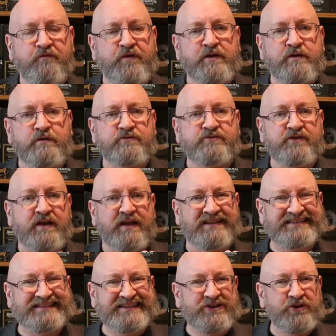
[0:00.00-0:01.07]
feels a
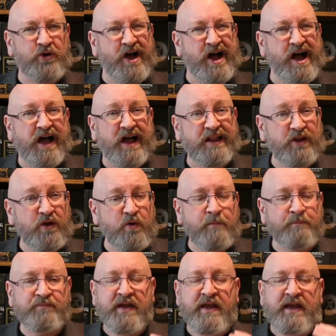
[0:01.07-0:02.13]
little
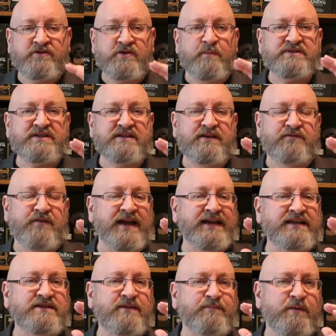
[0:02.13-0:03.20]
hollow. It's almost as if I
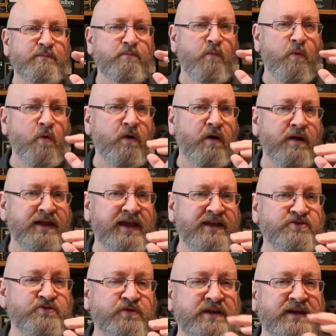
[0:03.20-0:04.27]
get something more on
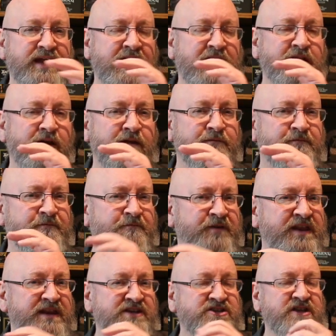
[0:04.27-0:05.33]
entry and on
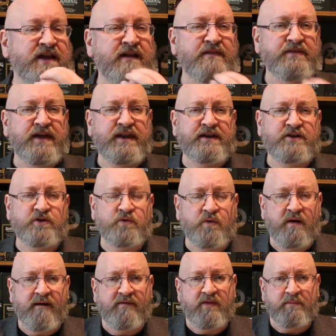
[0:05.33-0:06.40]
finish than I
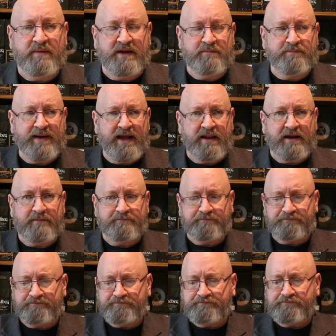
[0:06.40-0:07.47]
do on the mid palate.
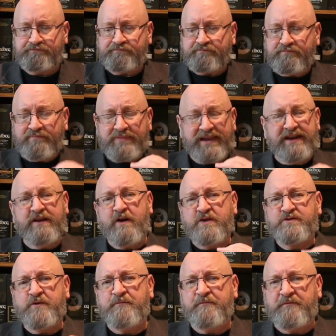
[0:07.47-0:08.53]
It
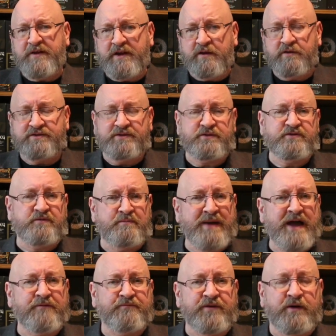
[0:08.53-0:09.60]
also feels, in terms of
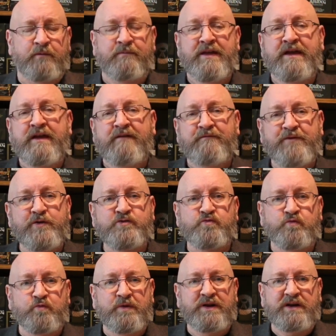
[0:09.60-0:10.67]
mouthfeel, feels
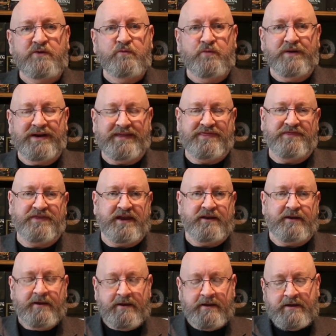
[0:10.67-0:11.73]
really, really
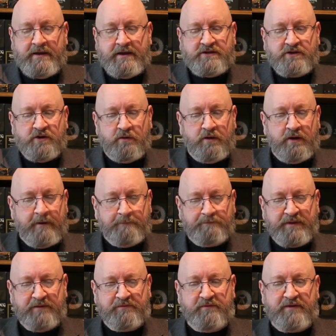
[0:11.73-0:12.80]
thin. So
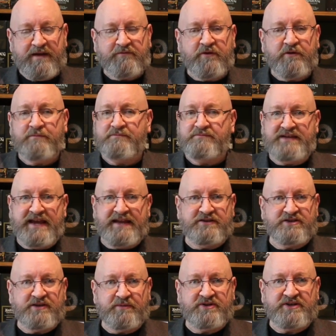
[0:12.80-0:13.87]
if you've ever, say in the
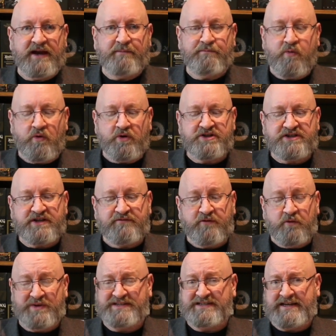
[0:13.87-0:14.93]
summertime, pour yourself
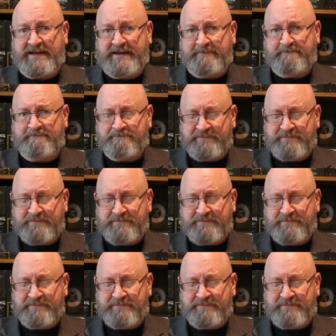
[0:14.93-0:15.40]
a whiskey